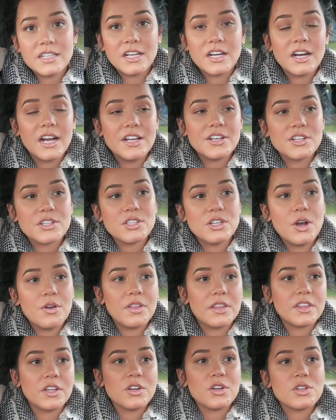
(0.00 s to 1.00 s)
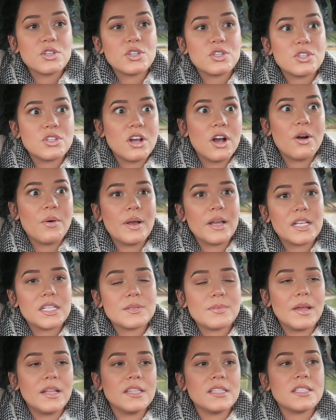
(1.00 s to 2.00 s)
year. I just know that they're so
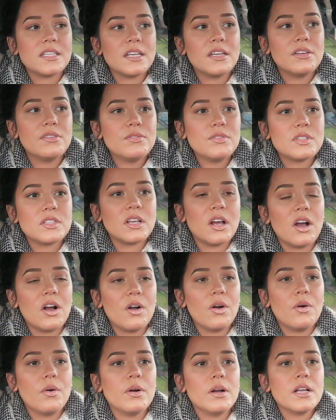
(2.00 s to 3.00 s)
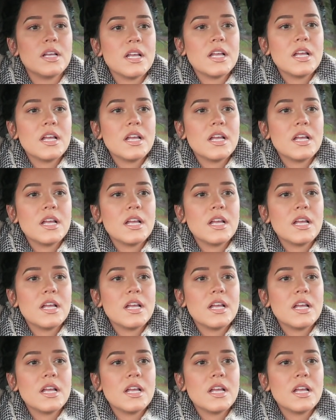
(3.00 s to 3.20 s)
expensive. So